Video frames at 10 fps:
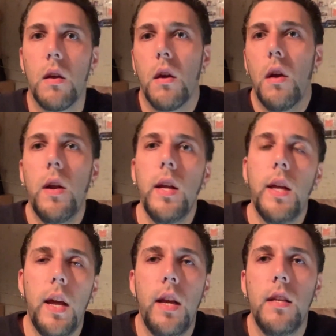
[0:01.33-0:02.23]
All right,
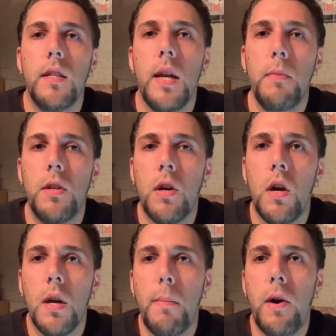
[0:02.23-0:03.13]
gang, it's time to
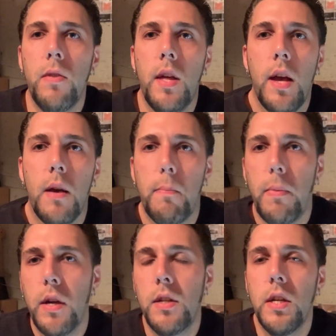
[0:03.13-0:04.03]
talk about the
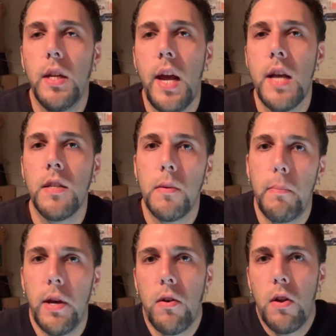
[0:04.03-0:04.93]
budget gasser
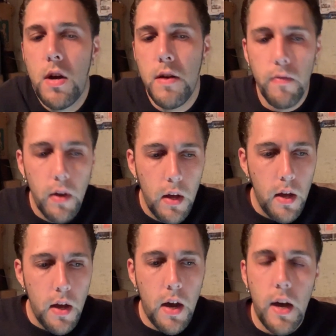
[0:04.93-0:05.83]
build off.
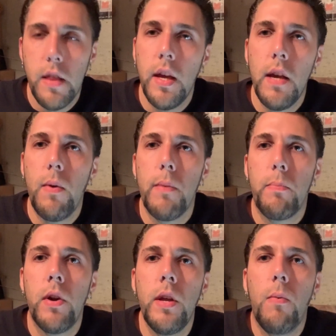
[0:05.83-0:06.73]
I think it went
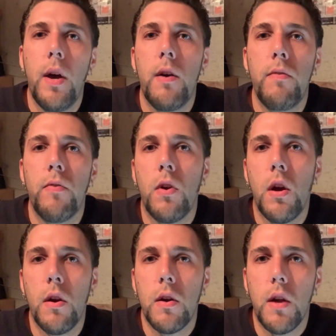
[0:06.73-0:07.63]
pretty well
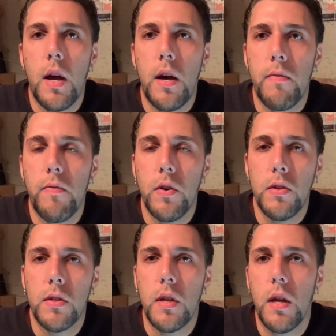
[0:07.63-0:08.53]
for our
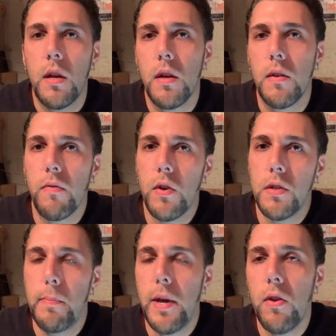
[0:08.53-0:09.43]
first
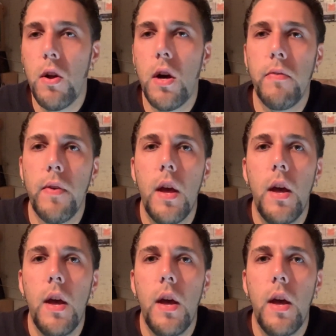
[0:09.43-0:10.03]
build off.